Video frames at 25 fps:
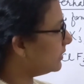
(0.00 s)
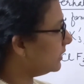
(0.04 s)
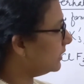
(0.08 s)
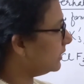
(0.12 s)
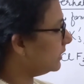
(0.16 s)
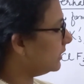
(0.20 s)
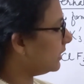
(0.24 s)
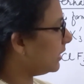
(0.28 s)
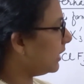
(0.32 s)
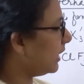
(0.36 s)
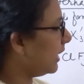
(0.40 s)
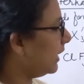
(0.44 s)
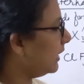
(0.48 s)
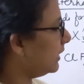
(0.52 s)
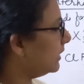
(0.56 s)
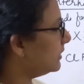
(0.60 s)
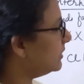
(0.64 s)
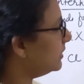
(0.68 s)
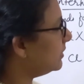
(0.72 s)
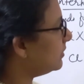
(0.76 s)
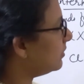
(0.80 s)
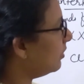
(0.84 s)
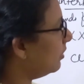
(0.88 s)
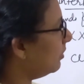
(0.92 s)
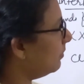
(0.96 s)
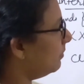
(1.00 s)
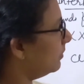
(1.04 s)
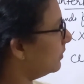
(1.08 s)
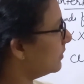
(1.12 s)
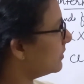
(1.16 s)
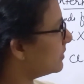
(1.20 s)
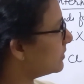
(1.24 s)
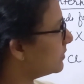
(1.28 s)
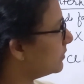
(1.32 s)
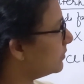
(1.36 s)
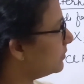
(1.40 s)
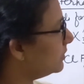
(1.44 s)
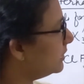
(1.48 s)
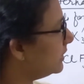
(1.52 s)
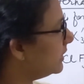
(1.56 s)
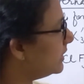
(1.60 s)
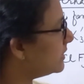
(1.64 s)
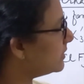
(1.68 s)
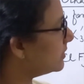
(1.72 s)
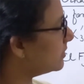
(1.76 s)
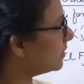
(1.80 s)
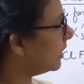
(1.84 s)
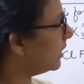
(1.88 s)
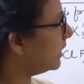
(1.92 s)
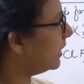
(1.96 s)
interhalogen compounds. So
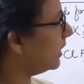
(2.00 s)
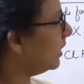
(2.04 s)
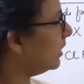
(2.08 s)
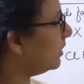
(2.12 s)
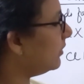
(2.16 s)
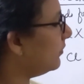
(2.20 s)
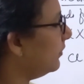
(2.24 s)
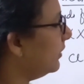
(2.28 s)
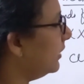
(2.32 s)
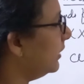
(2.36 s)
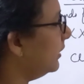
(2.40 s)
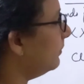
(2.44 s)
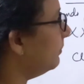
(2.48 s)
these three are very